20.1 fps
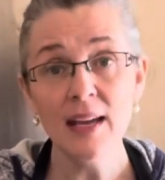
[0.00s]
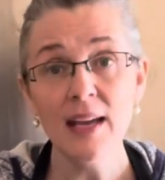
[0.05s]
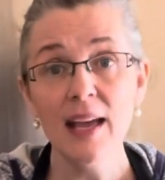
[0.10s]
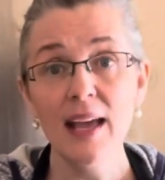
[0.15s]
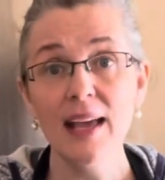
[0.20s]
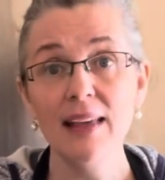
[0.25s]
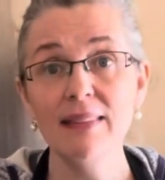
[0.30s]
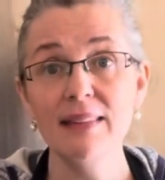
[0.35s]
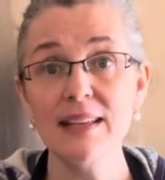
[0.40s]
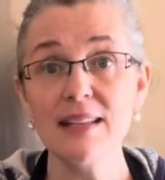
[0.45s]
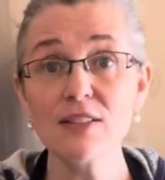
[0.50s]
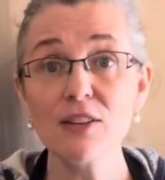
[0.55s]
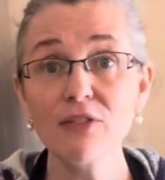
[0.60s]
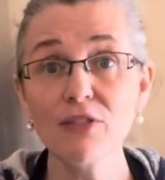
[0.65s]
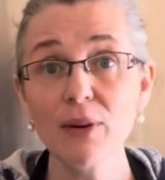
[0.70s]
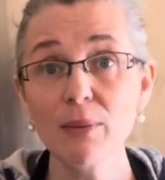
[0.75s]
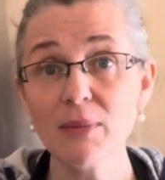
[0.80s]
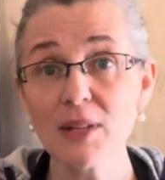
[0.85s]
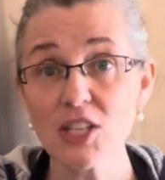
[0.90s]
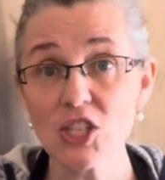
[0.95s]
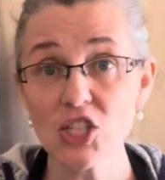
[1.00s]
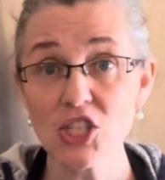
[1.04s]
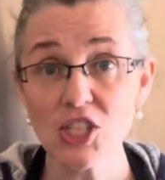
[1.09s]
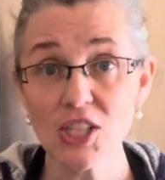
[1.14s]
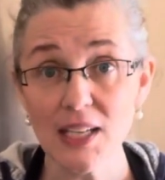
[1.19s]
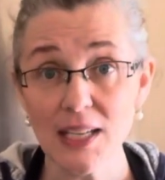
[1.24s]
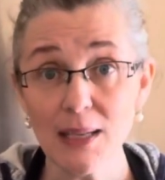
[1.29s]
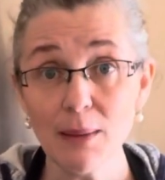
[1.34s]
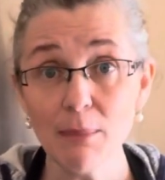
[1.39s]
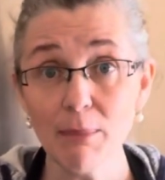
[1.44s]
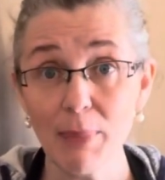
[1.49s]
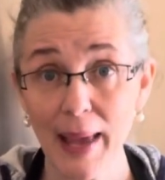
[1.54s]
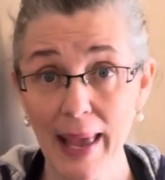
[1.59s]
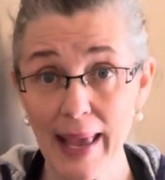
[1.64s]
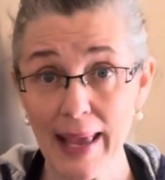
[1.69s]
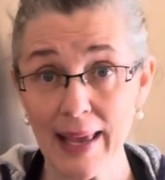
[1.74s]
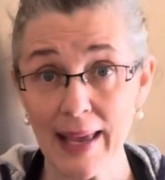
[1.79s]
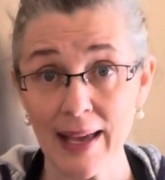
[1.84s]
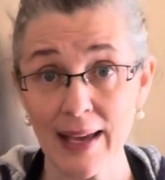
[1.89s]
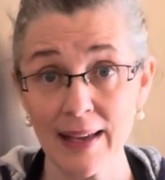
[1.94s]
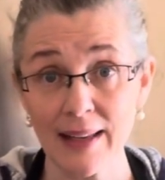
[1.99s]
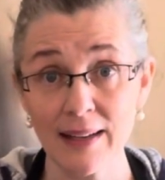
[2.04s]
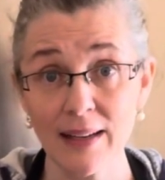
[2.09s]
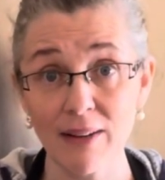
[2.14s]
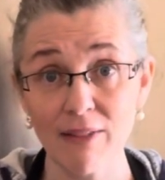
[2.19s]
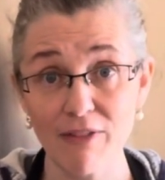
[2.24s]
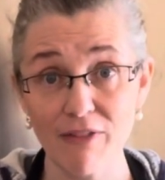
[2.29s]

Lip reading: And these are from the Sheet Pan